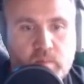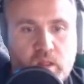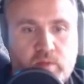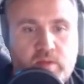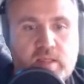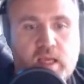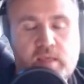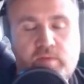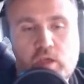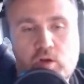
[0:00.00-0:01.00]
these are
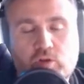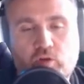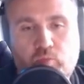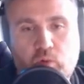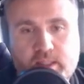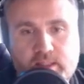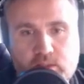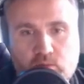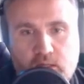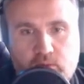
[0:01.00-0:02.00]
giving a lot of points
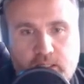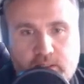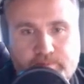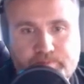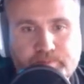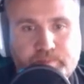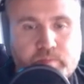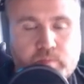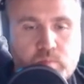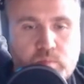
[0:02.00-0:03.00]
as well, right?
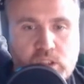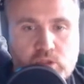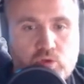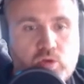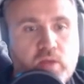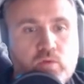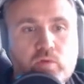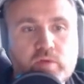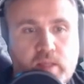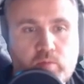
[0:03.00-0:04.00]
So you can do
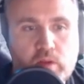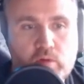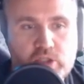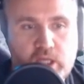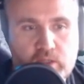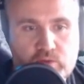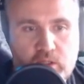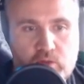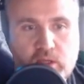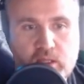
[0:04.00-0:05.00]
the same with the shards,
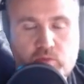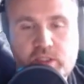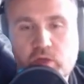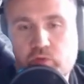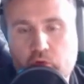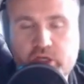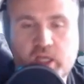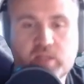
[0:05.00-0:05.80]
right? You can reset the shard,